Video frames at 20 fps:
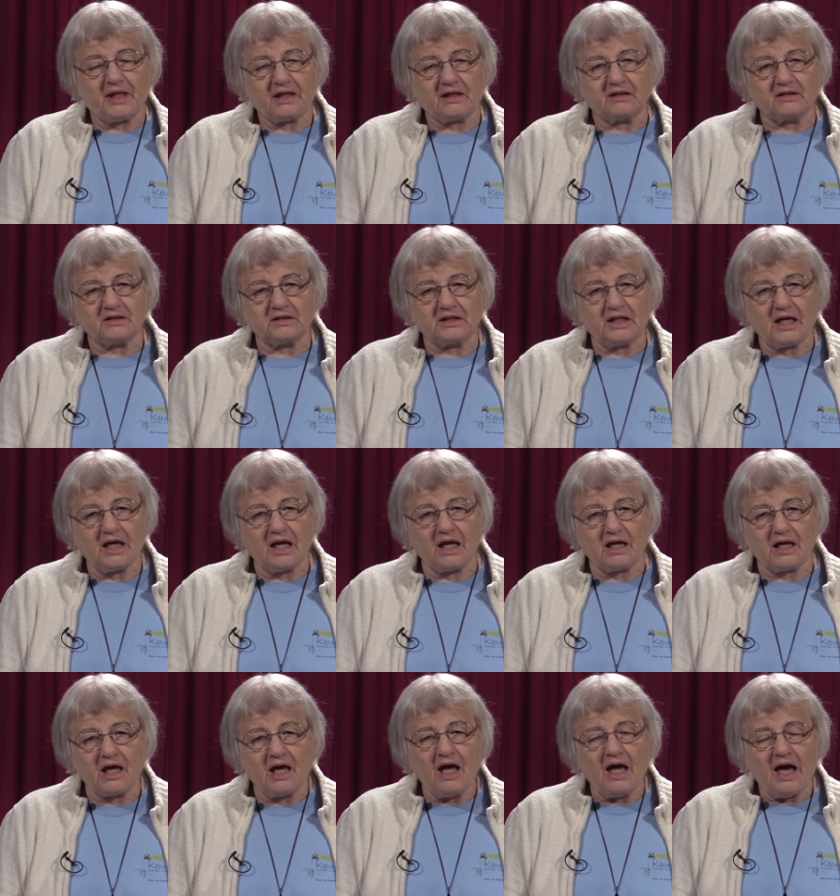can
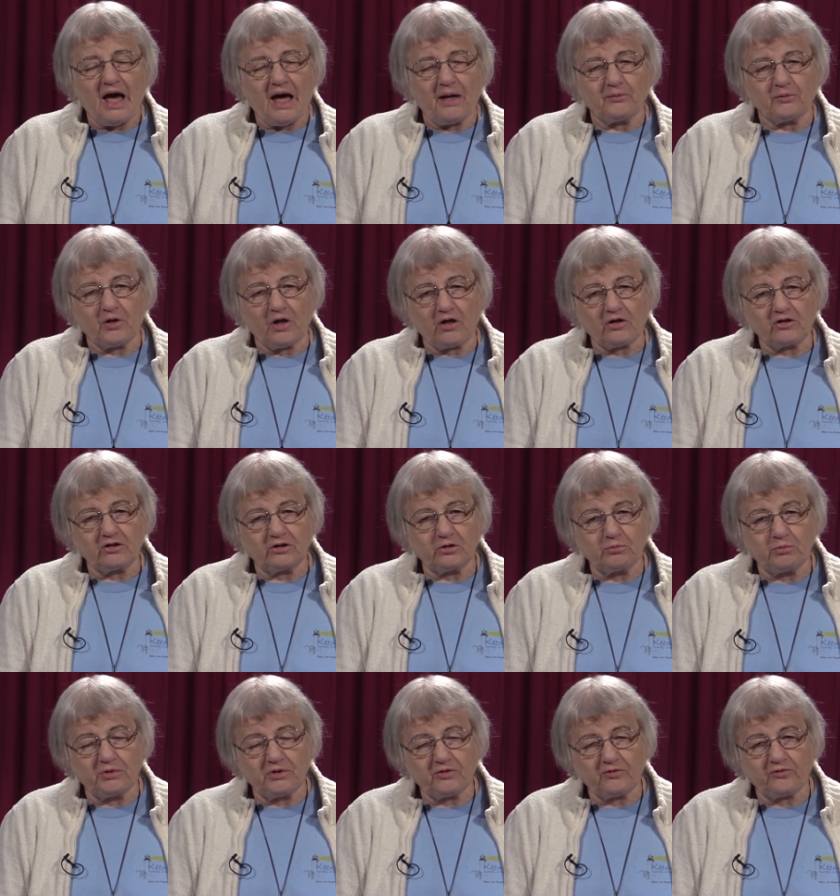take. I'm not going to
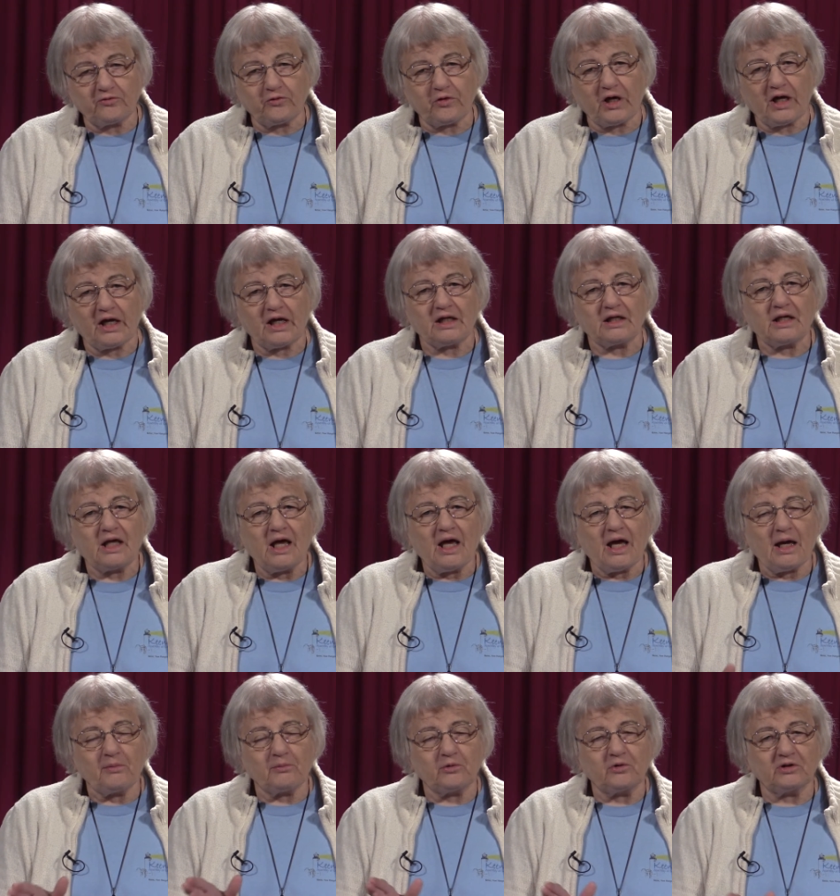be afraid.
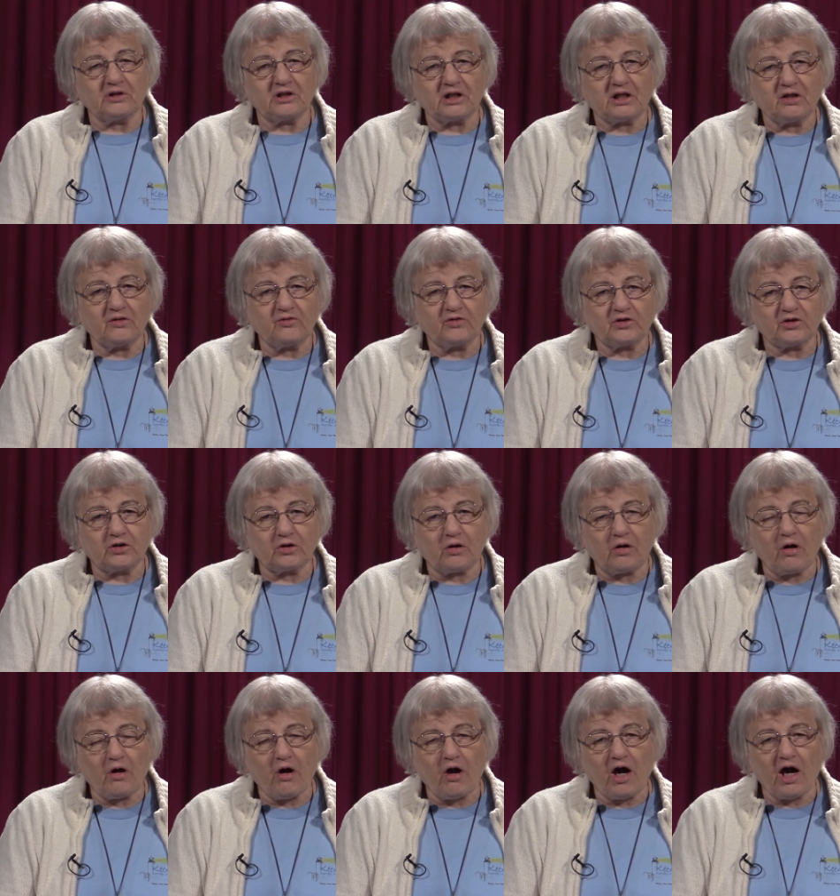I'm going to give it to
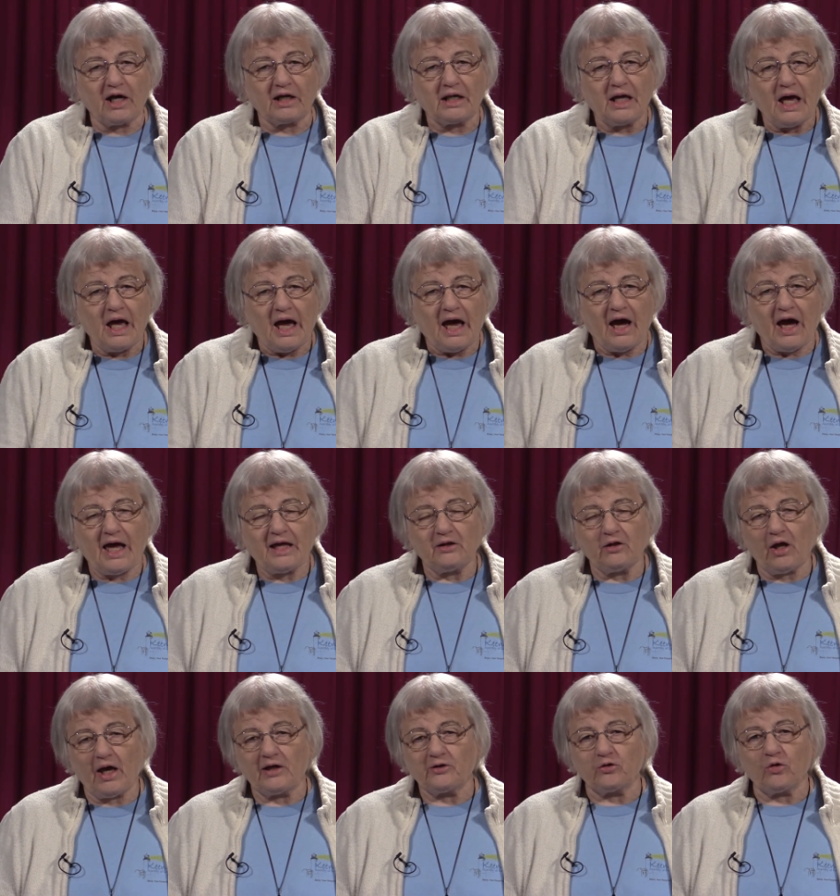God.
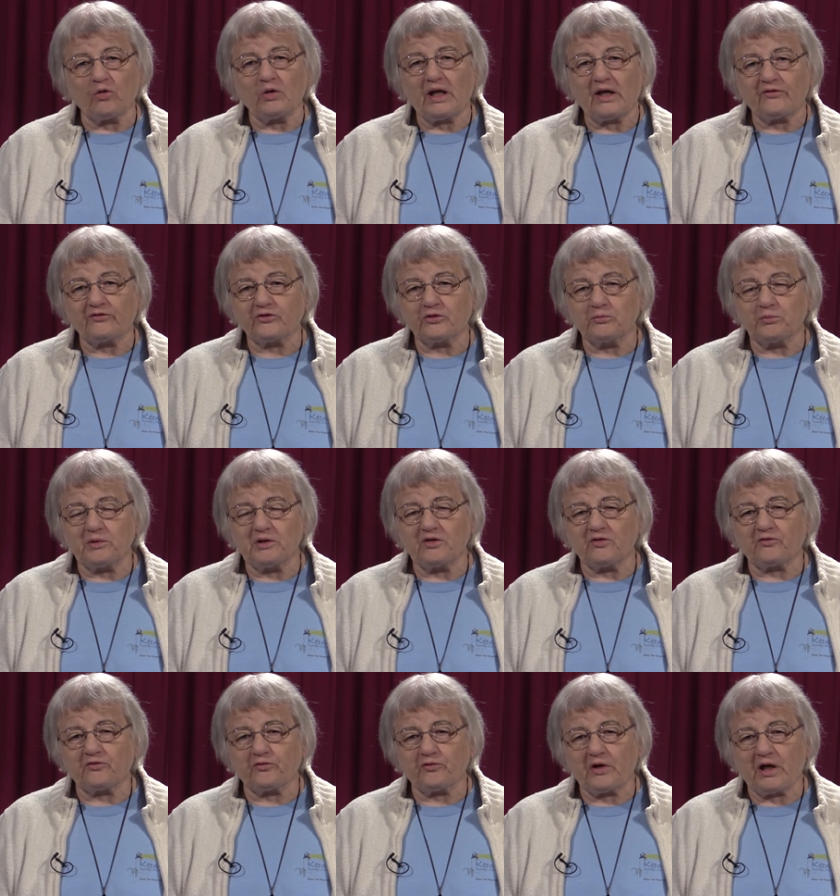I, I don't have to be
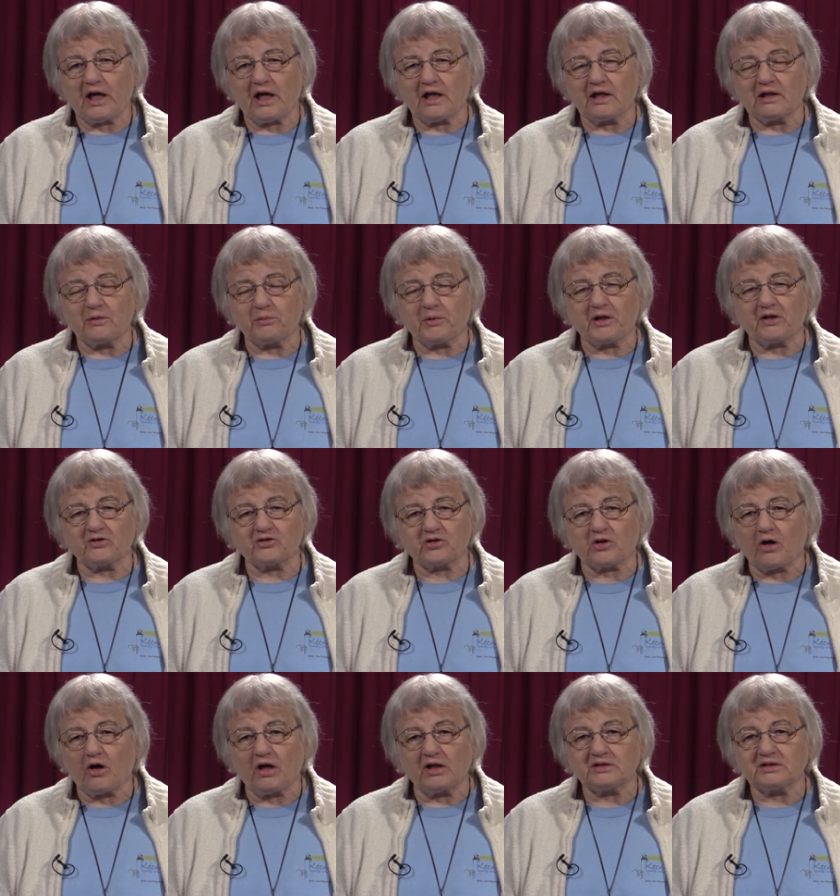afraid because
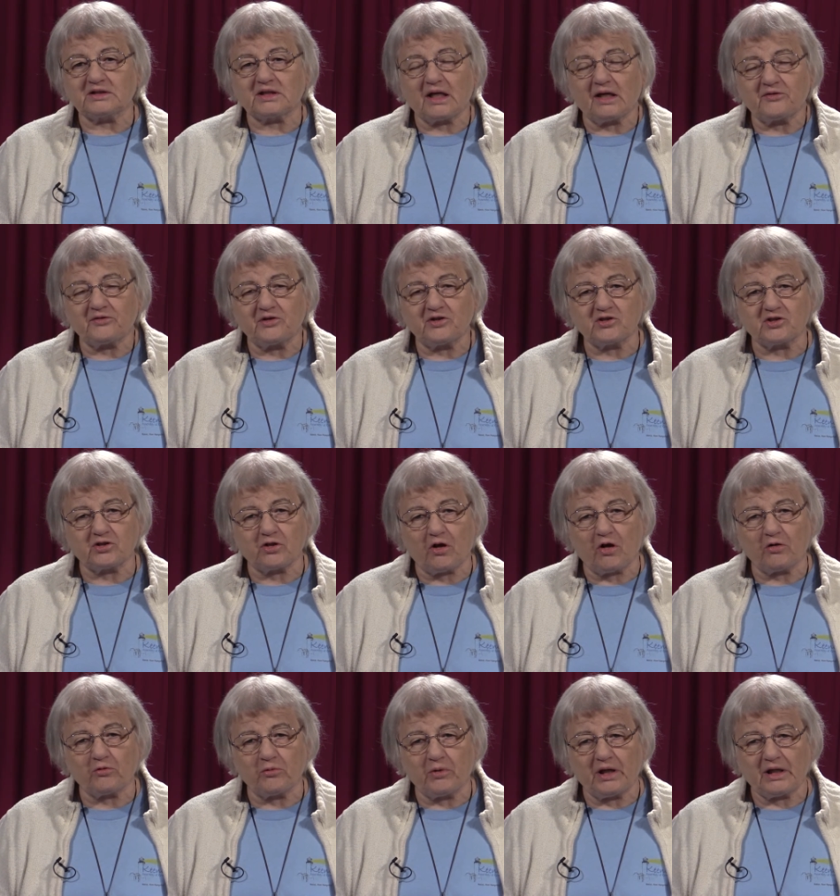God's got this
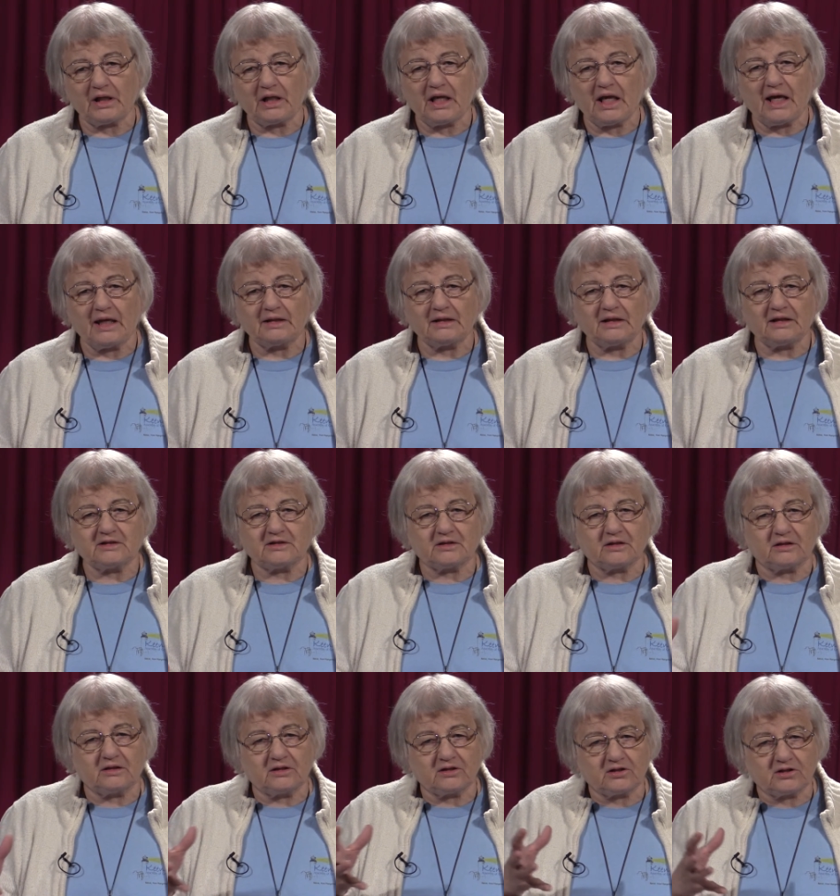already, and it's a
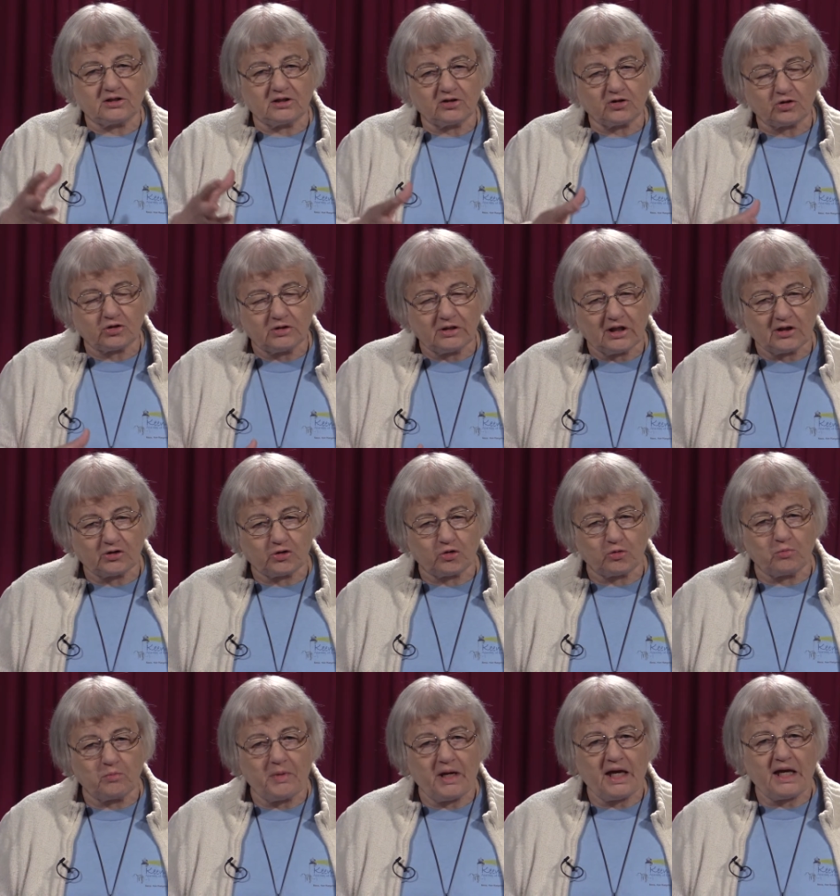decision that
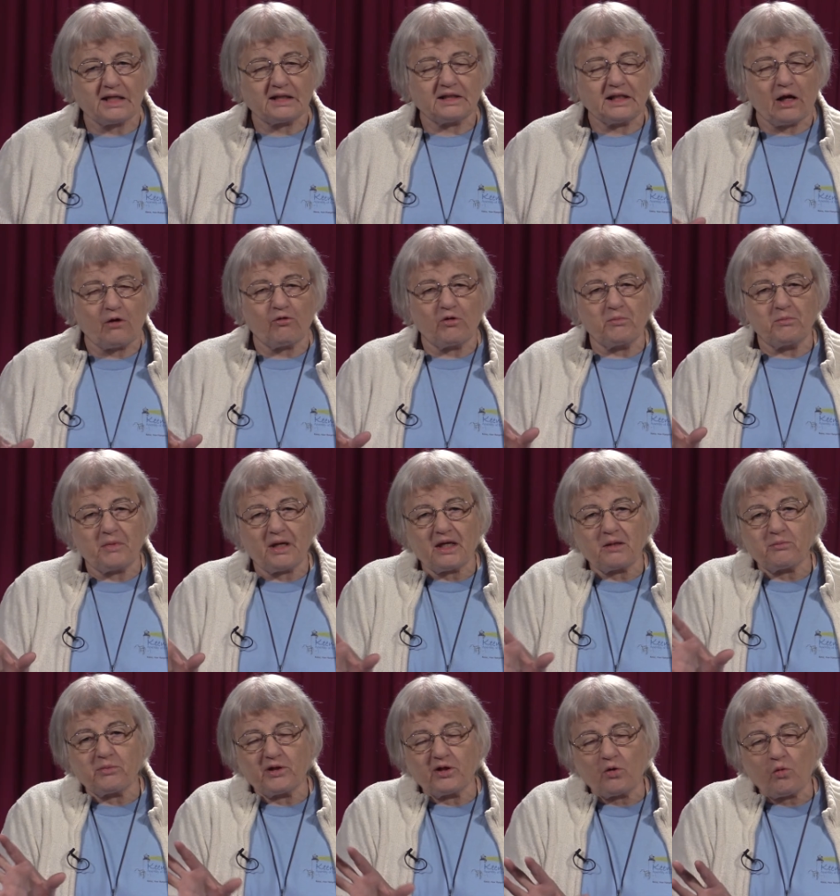you make. Now, it may
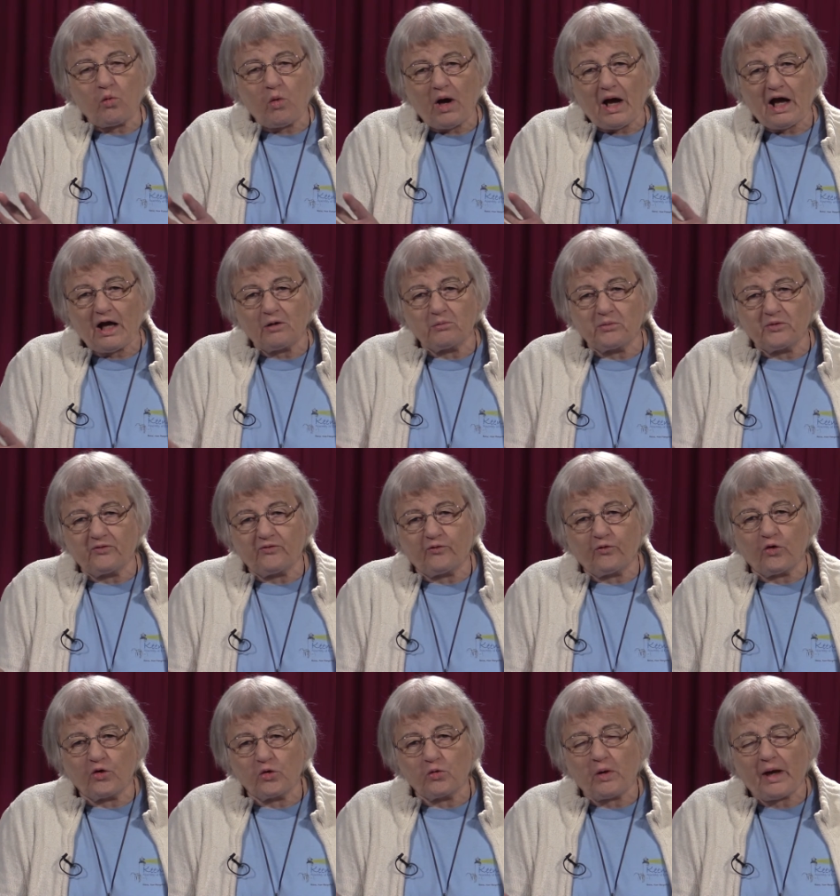be a while
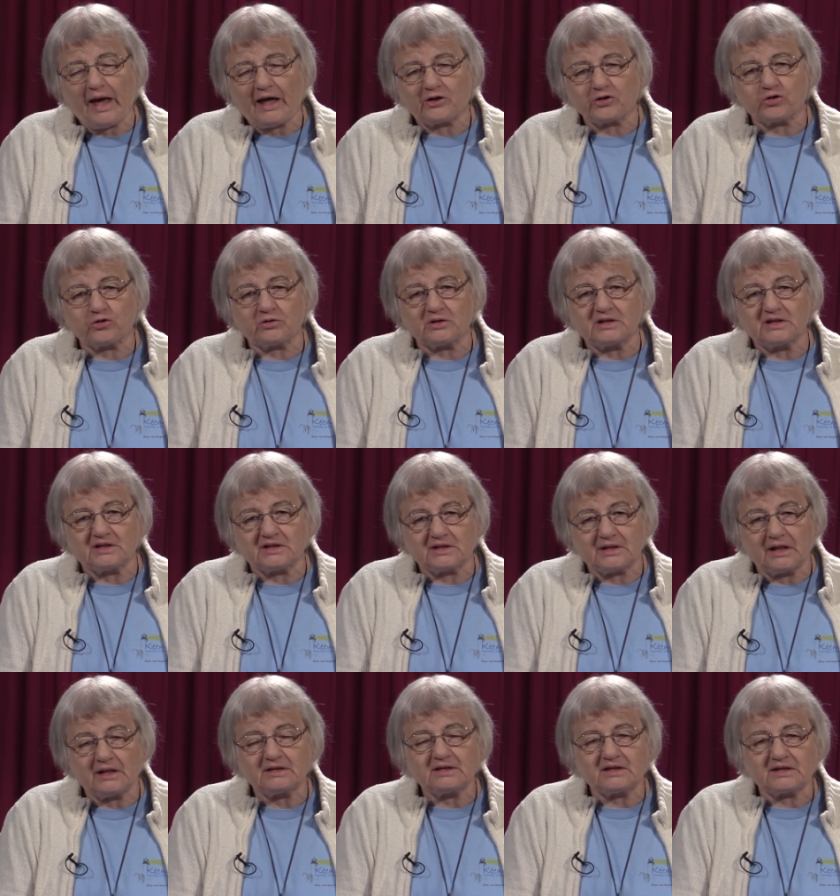before you actually
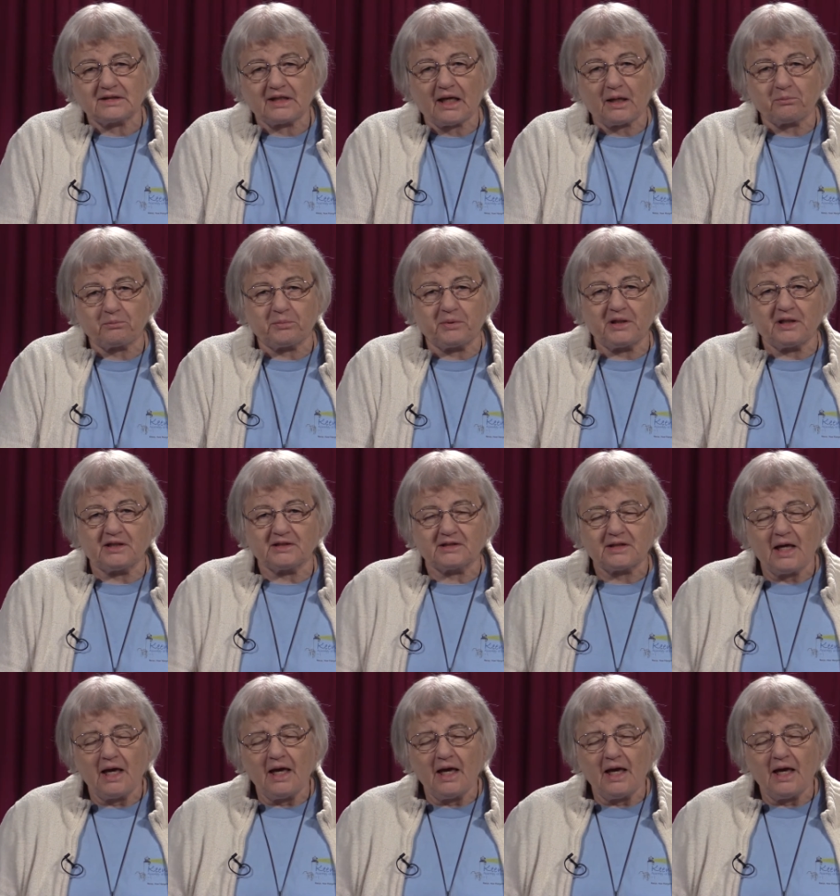sense that peace